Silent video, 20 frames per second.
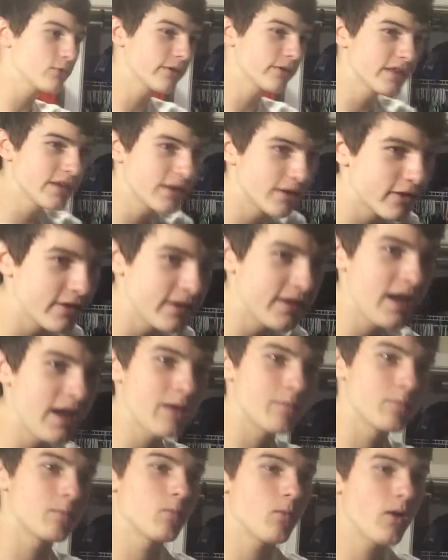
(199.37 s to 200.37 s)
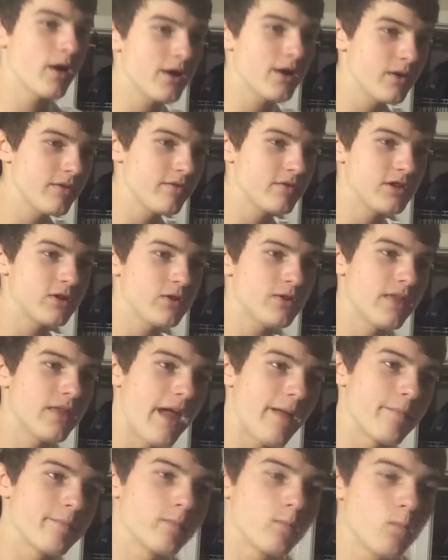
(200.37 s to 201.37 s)
really nerdy game. Why are you even doing
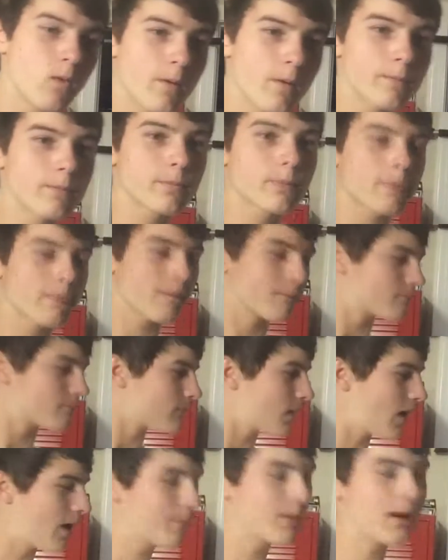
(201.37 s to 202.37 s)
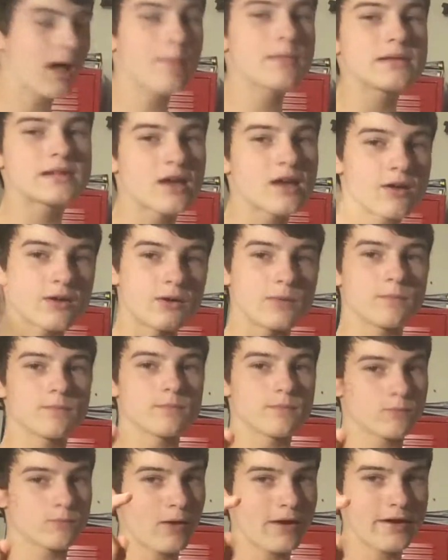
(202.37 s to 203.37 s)
that? Well, I'm gonna tell you
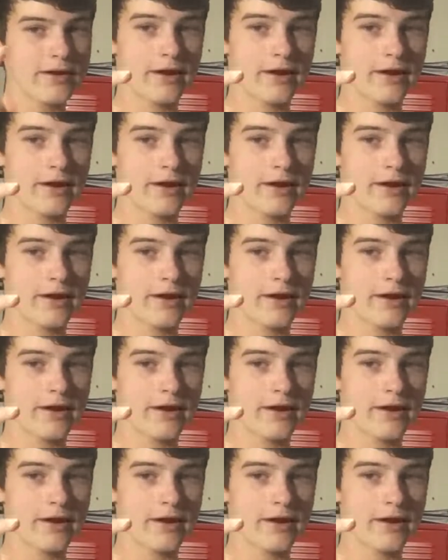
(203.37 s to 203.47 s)
right